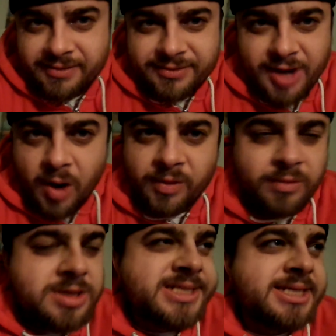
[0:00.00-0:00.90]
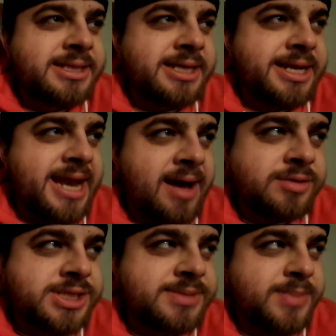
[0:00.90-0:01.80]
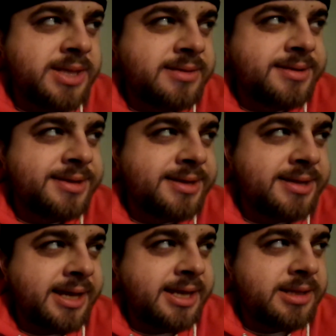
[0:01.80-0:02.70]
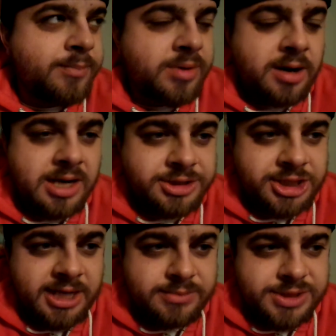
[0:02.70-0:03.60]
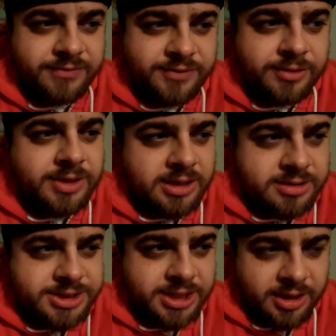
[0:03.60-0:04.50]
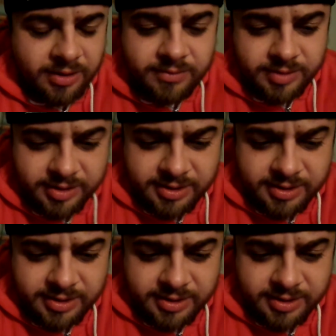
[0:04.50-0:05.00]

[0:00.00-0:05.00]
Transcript: no, it wasn't the announcement like LeBron James a few years ago,